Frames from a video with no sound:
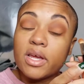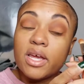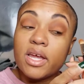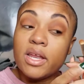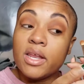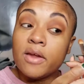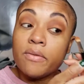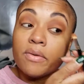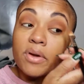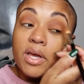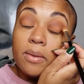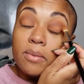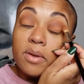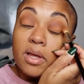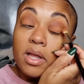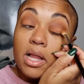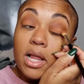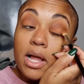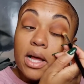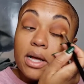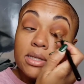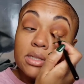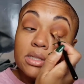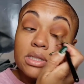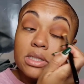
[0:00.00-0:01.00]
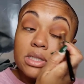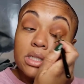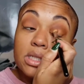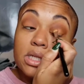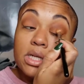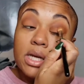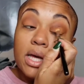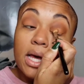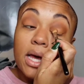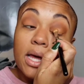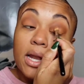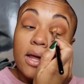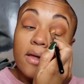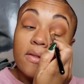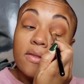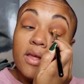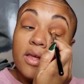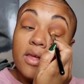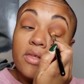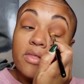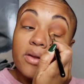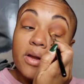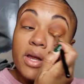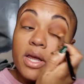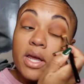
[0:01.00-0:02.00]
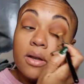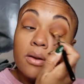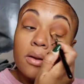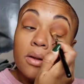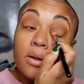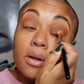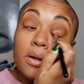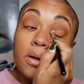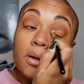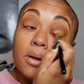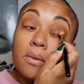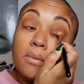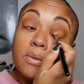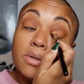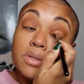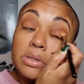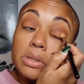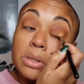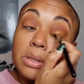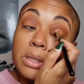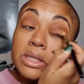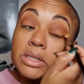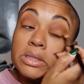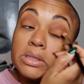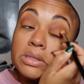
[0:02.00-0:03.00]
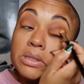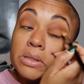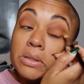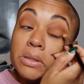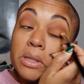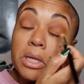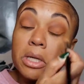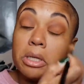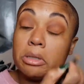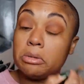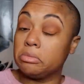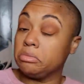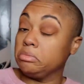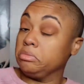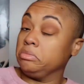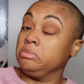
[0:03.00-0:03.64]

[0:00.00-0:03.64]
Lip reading: never came to class. Dion, on the other hand, was a great student.